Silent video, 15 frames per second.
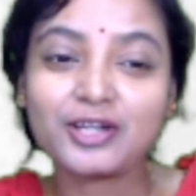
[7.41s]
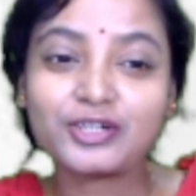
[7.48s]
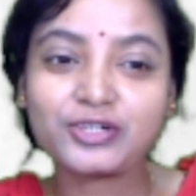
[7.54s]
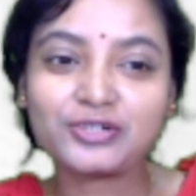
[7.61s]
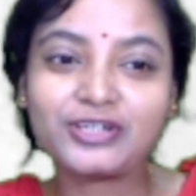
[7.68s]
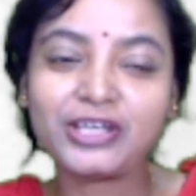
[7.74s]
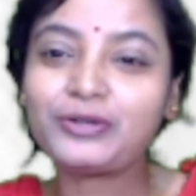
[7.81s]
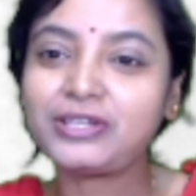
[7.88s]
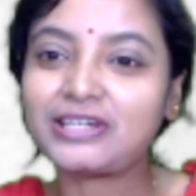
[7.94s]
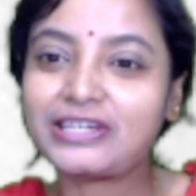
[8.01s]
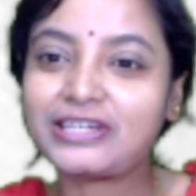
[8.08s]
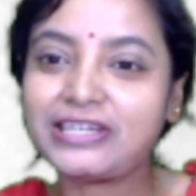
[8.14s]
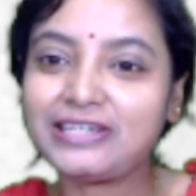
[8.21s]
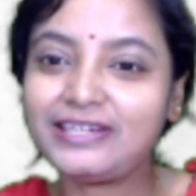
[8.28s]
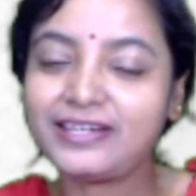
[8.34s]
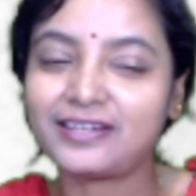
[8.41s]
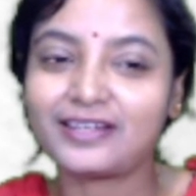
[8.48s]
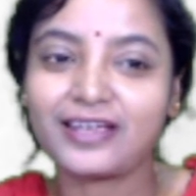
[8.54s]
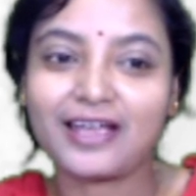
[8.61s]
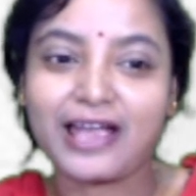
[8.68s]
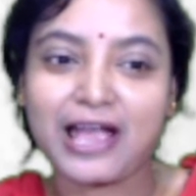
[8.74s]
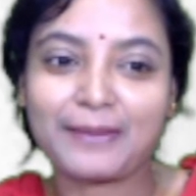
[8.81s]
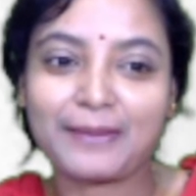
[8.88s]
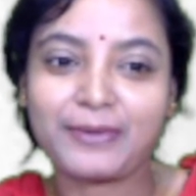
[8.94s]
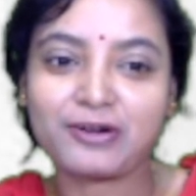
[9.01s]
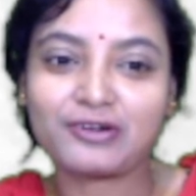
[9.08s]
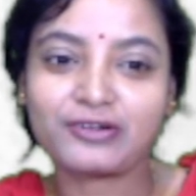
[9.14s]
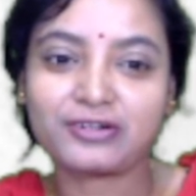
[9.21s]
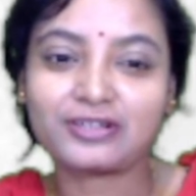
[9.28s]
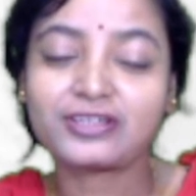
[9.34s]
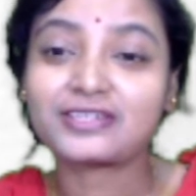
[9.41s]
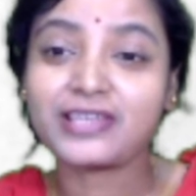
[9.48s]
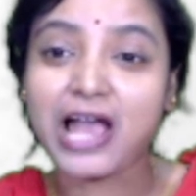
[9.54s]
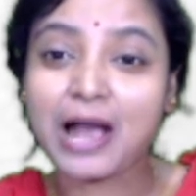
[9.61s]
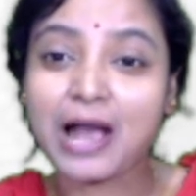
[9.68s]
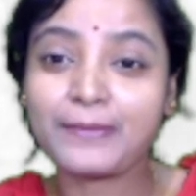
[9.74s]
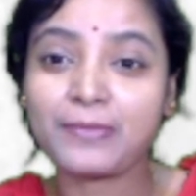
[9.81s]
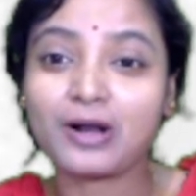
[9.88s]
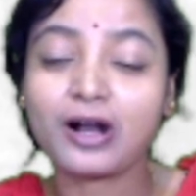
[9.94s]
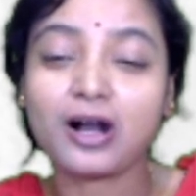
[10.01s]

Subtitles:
Today we'll read about some